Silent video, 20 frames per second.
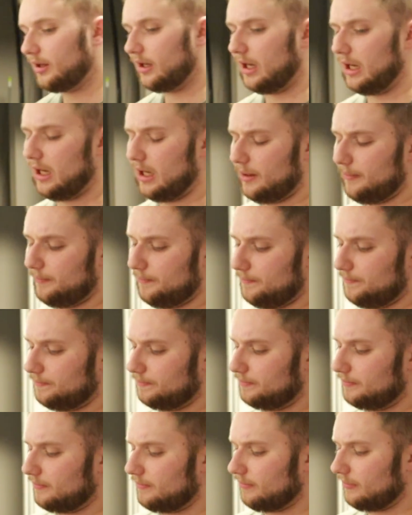
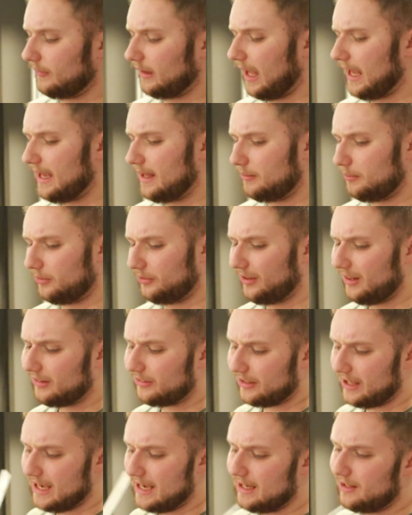And besides
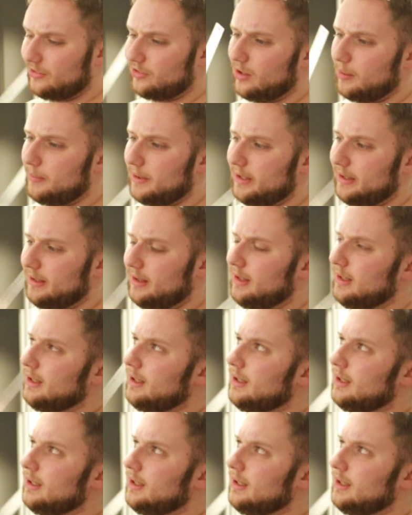eggs, I mean,